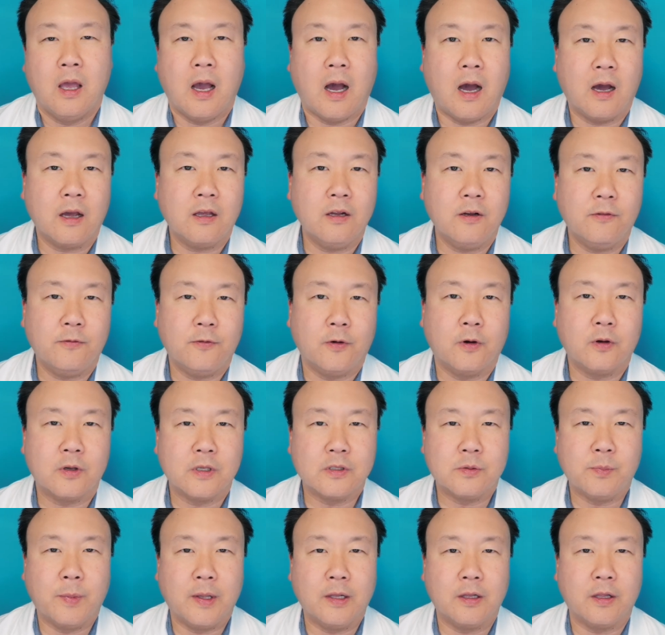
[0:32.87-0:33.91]
I'm going to
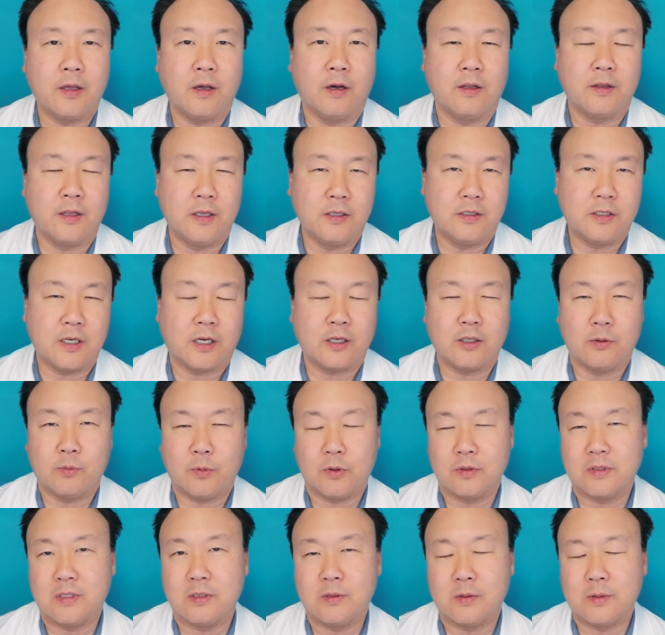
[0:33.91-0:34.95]
focus mainly on the
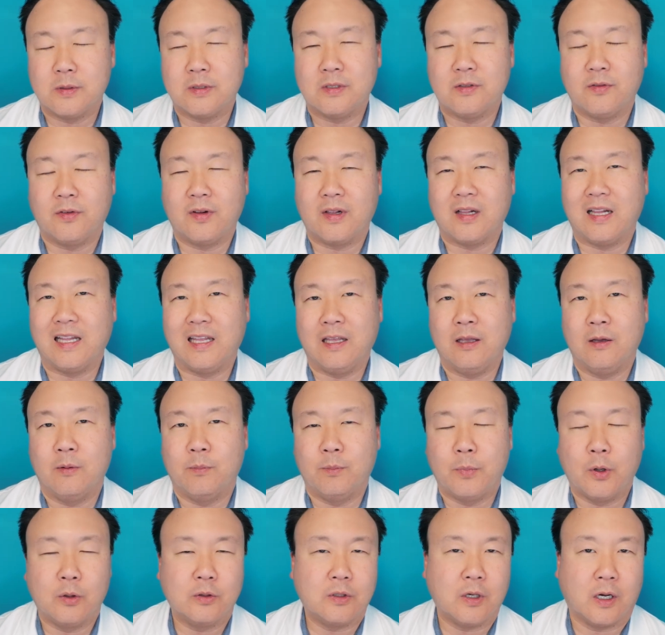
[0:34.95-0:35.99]
injectables and specifically
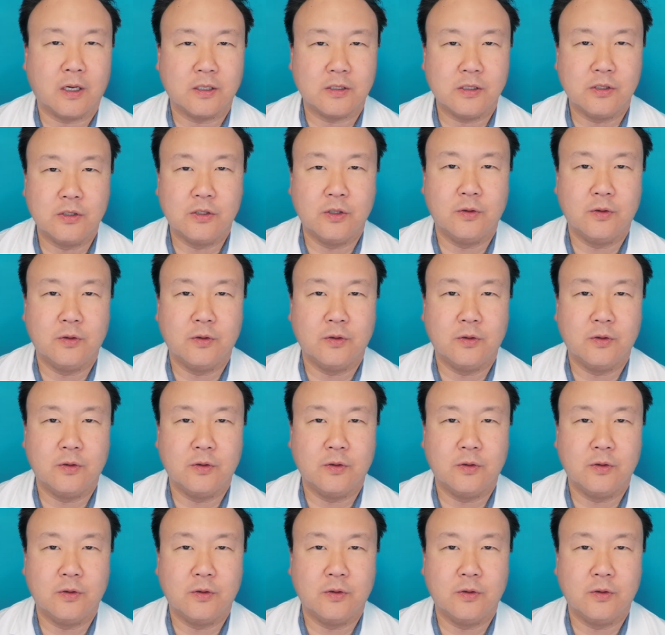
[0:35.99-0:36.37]
Botox and